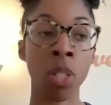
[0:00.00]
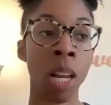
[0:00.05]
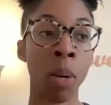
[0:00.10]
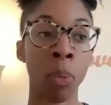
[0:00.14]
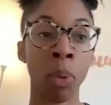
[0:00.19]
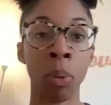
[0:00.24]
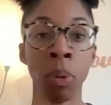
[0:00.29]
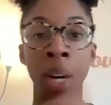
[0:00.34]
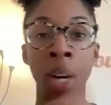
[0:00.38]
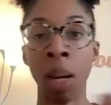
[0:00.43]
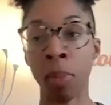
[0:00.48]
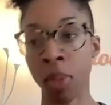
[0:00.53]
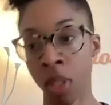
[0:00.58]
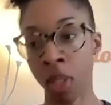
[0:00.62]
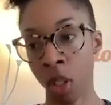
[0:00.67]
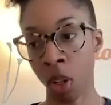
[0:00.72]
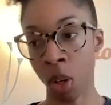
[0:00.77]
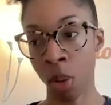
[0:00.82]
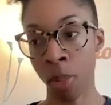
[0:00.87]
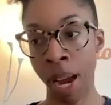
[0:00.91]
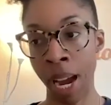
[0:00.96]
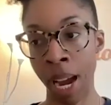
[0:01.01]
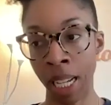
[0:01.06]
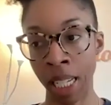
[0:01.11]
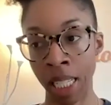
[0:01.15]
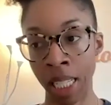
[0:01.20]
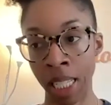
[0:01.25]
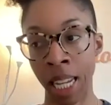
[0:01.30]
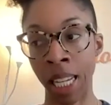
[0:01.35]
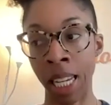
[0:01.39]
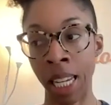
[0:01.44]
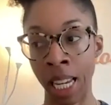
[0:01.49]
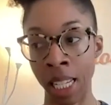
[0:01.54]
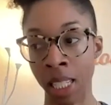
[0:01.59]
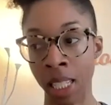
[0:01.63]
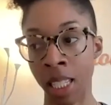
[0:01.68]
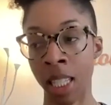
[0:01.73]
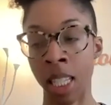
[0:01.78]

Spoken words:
and we were able to go back and say, yes,